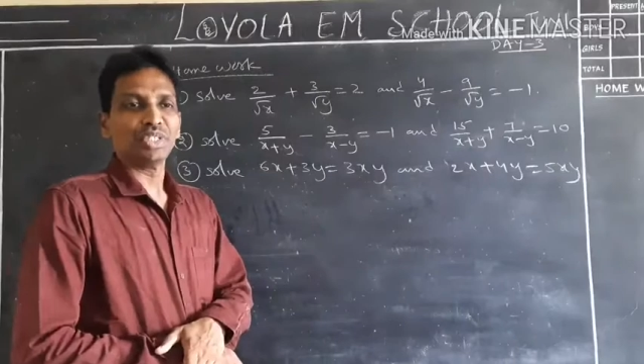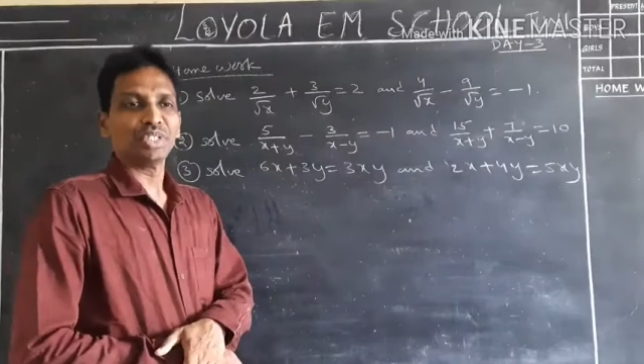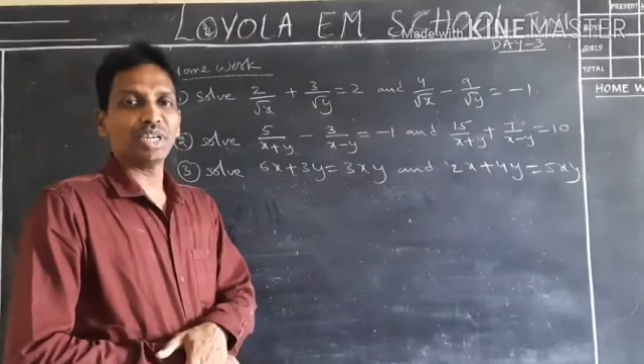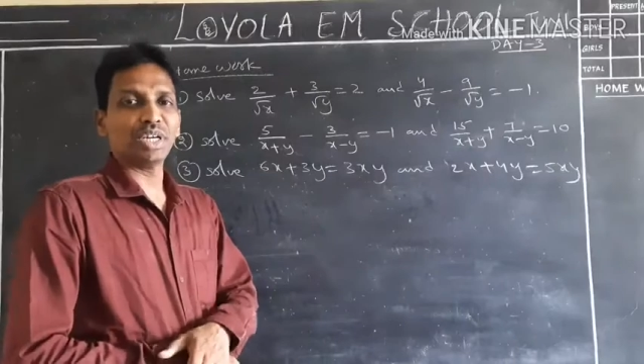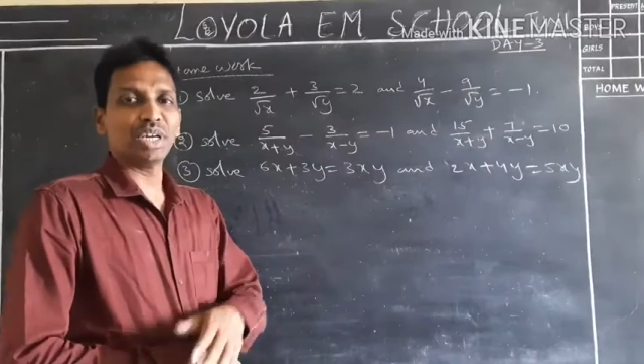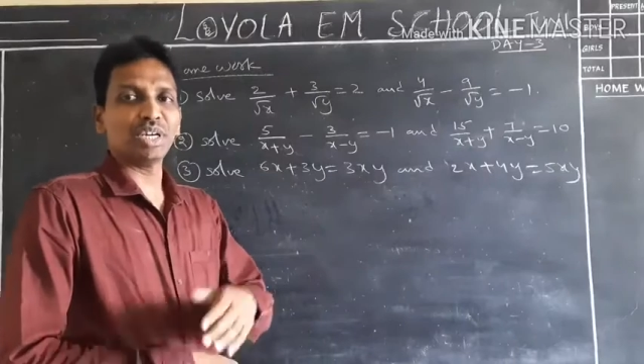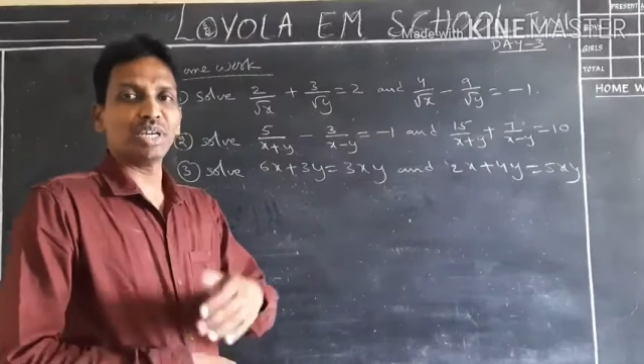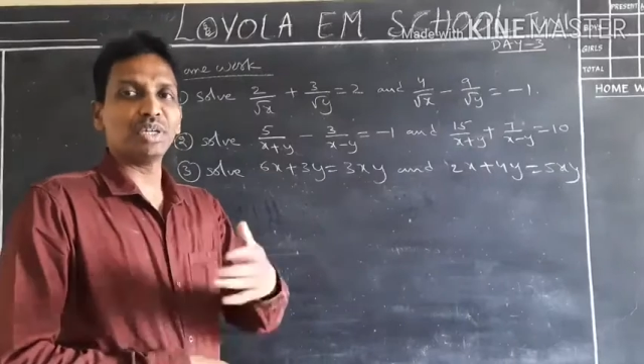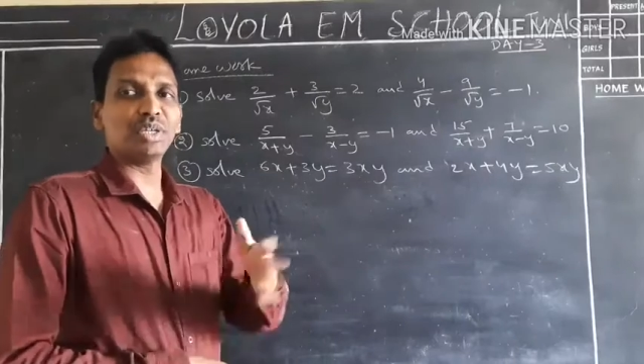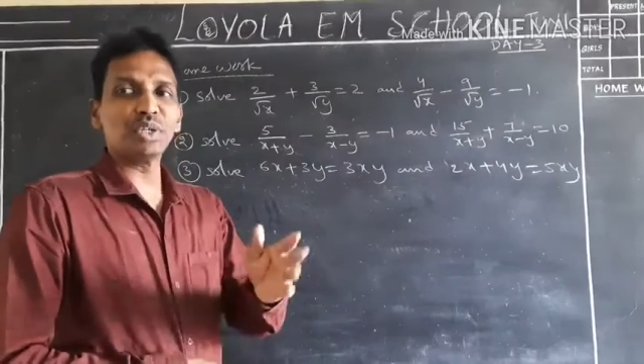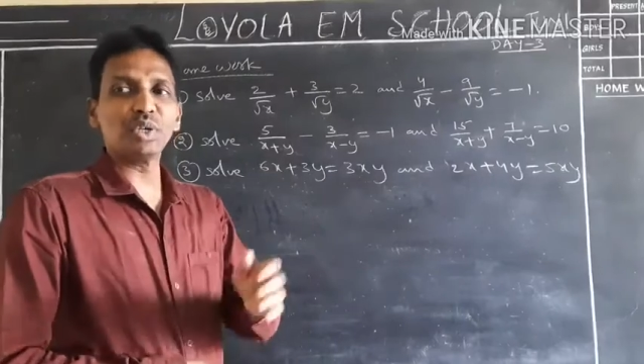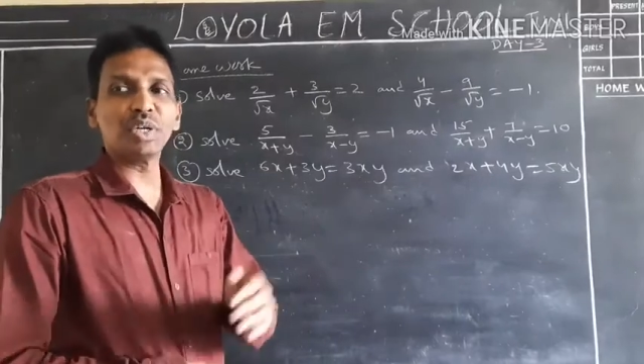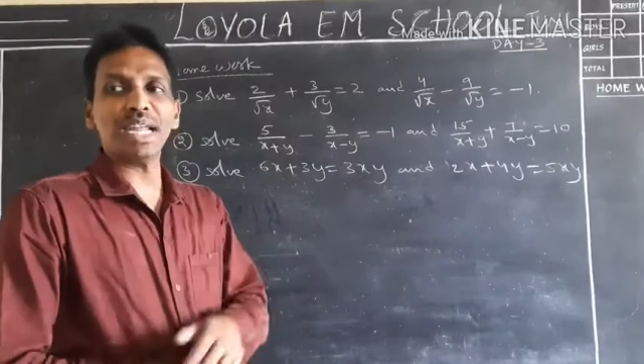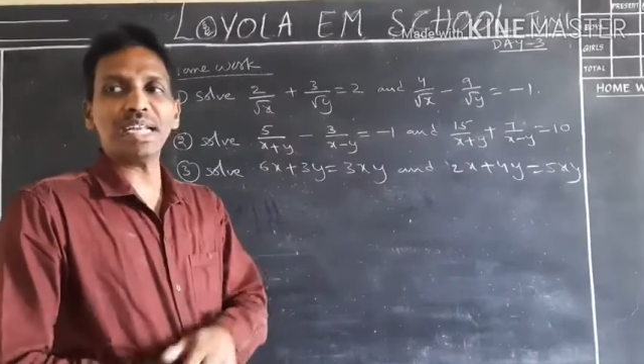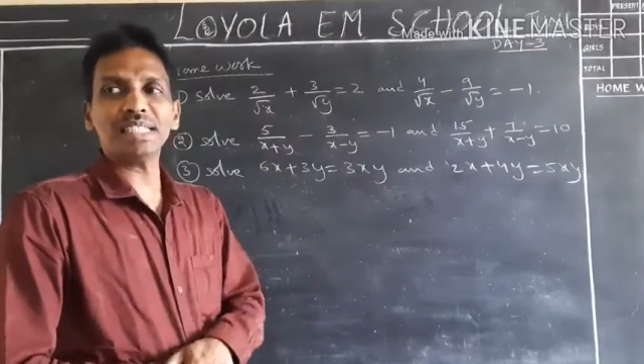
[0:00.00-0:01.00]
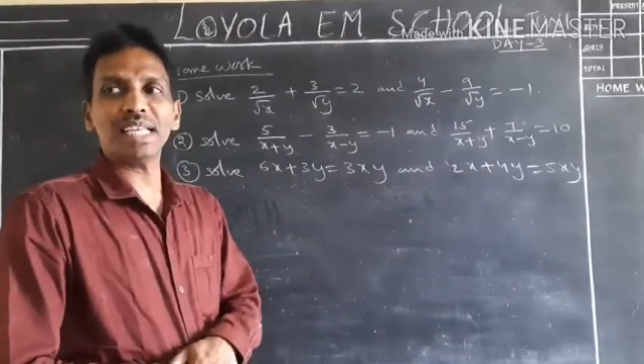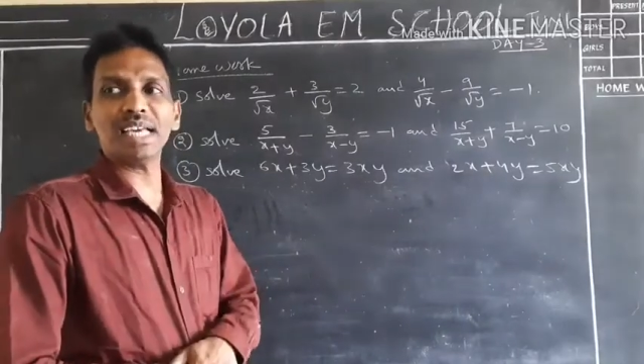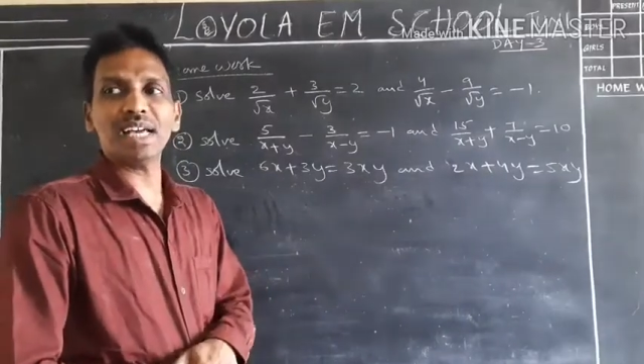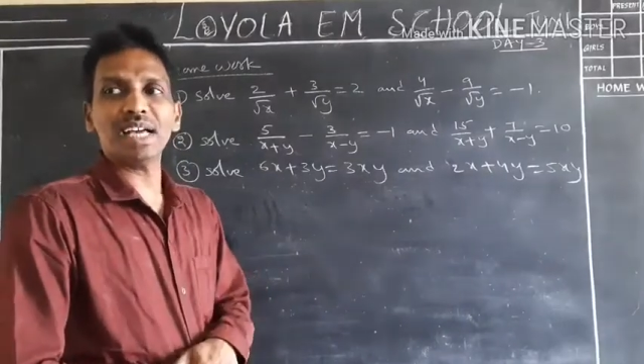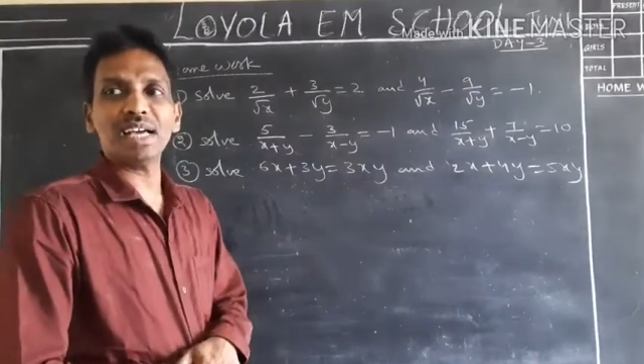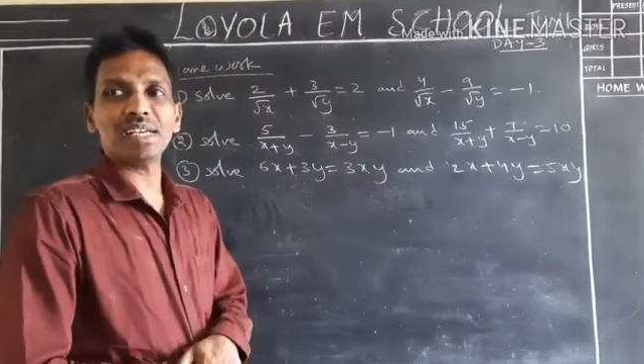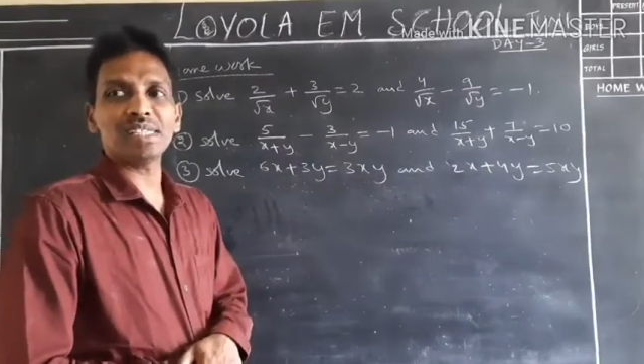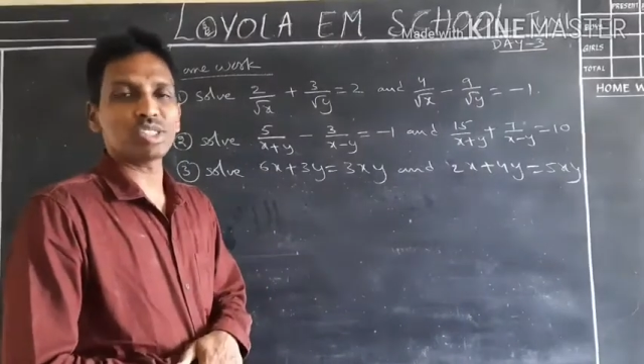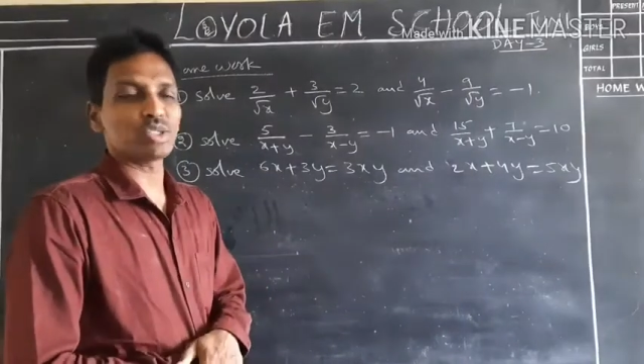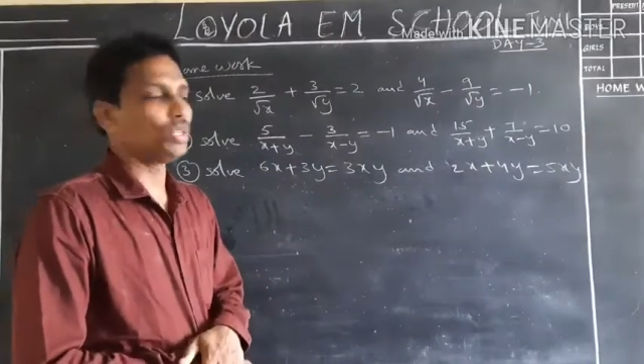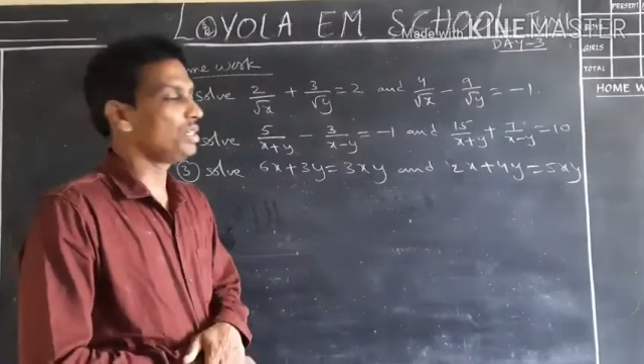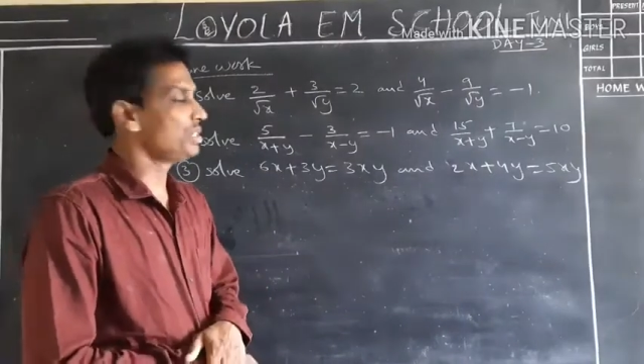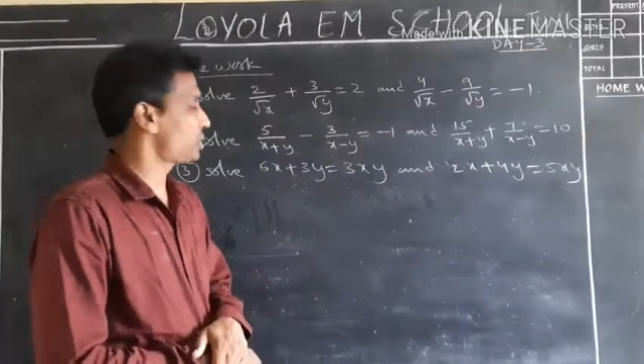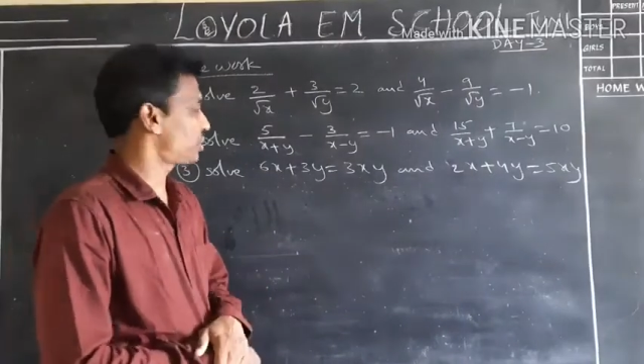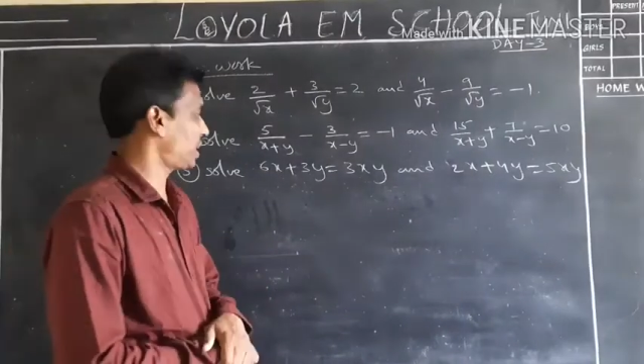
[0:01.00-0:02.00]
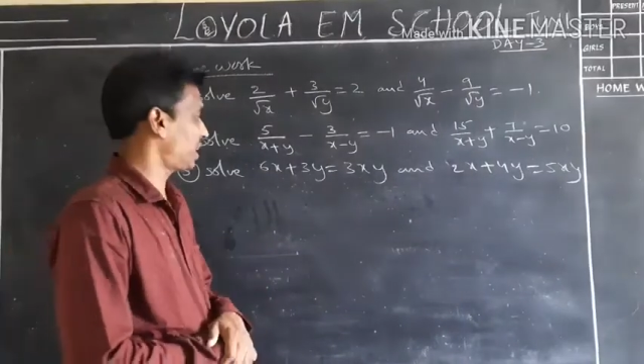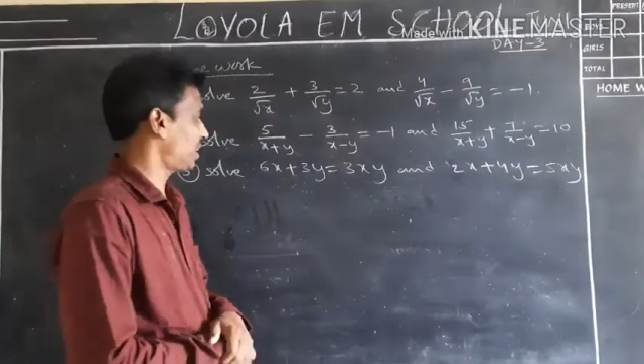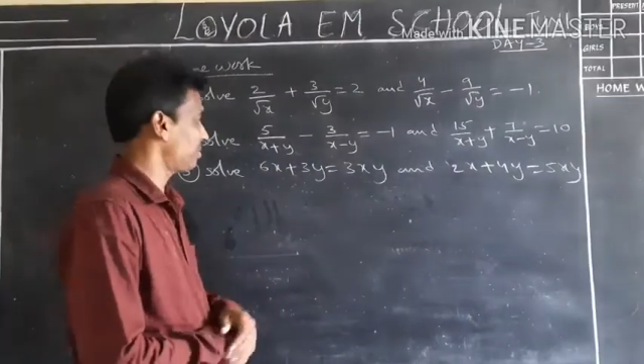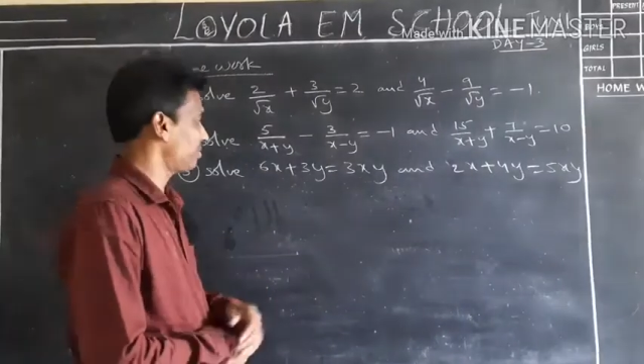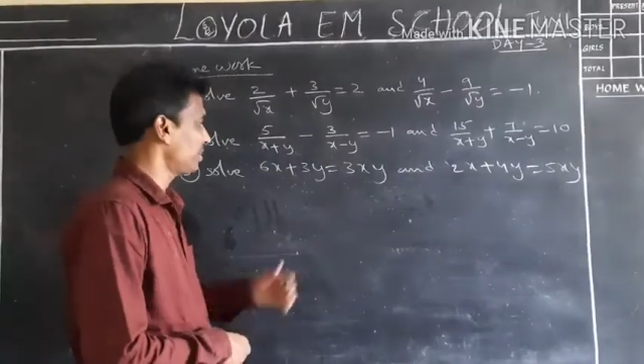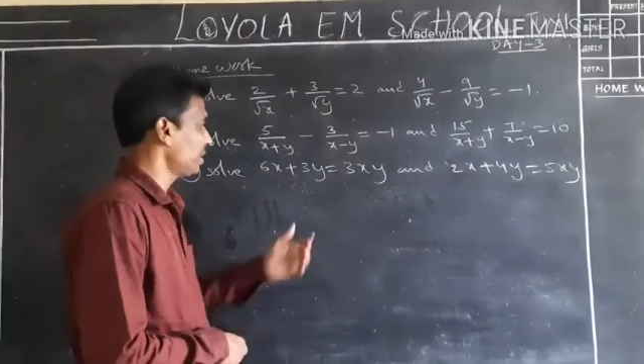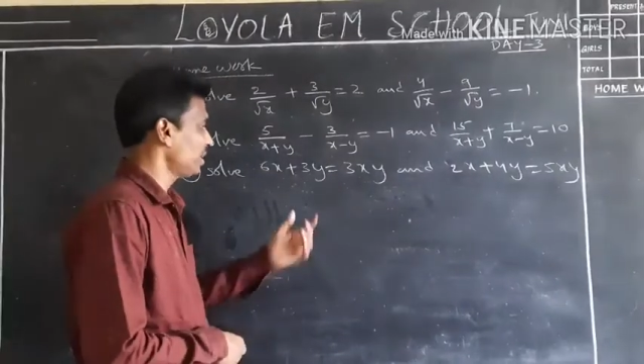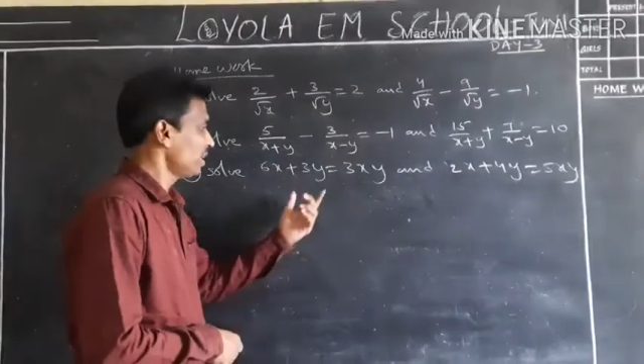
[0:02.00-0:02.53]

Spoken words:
to get the solution.